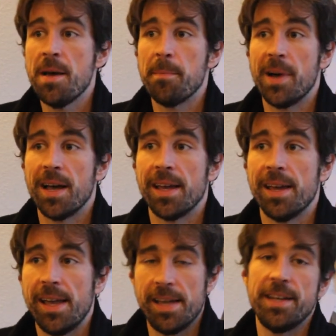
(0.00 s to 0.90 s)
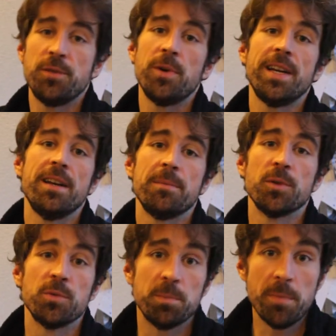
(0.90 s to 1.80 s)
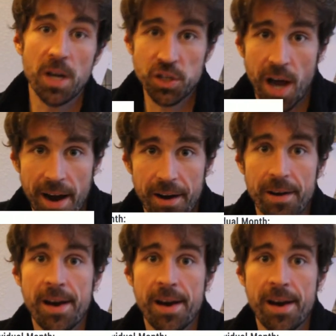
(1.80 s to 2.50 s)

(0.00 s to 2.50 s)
my 80-20 number was much higher.